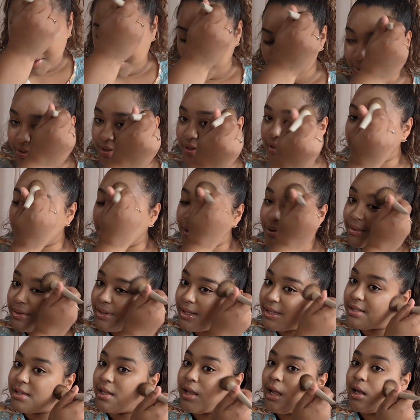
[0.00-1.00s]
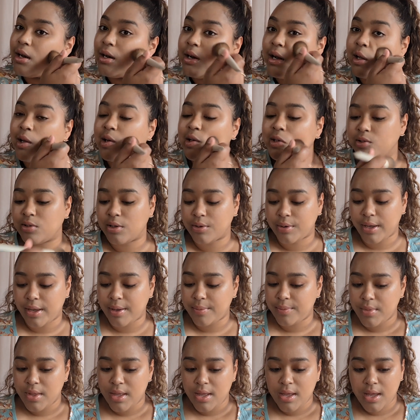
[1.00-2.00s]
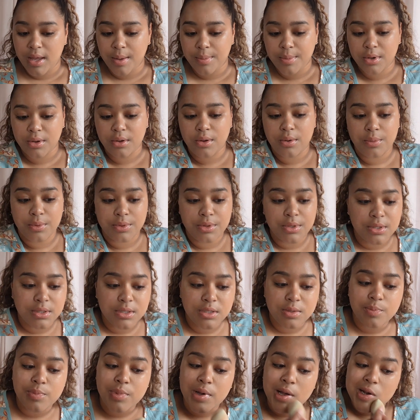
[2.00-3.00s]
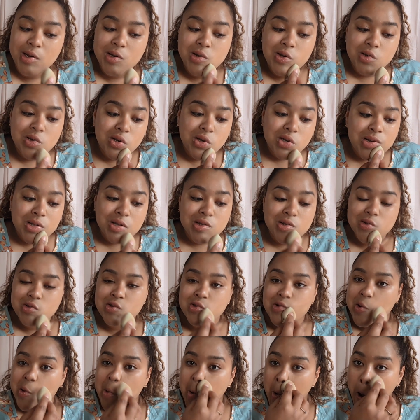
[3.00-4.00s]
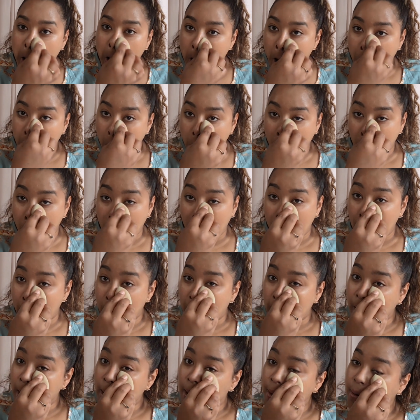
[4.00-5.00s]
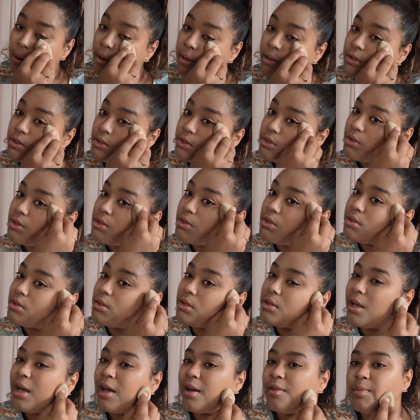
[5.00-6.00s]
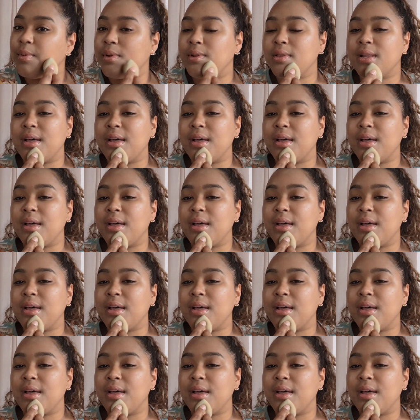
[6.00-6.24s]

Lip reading: but still, that's a lot of dollars. Okay, I'm gonna go in with a sponge because I just have been